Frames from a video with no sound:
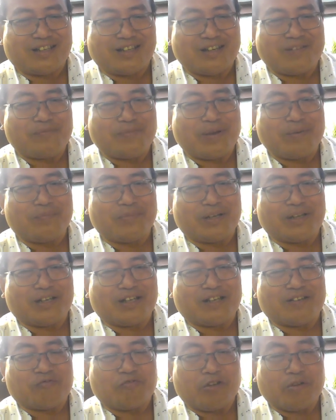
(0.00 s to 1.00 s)
Remember
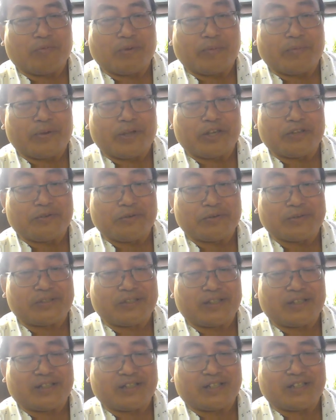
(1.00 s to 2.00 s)
that we will be
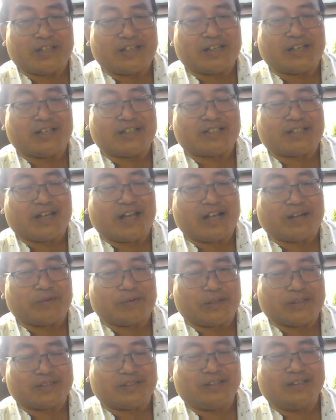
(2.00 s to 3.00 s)
using the English
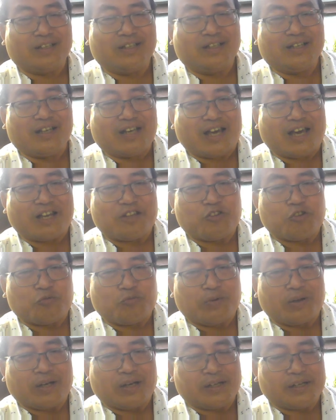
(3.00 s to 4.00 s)
language and you
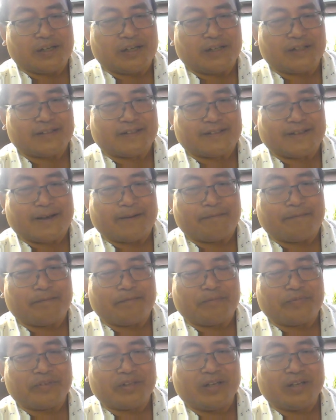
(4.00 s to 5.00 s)
will learn
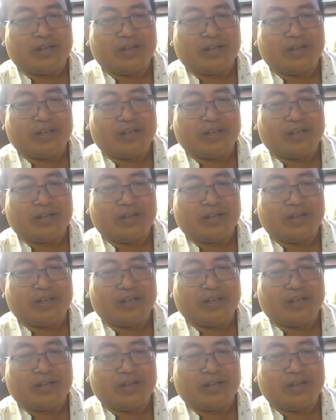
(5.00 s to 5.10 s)
some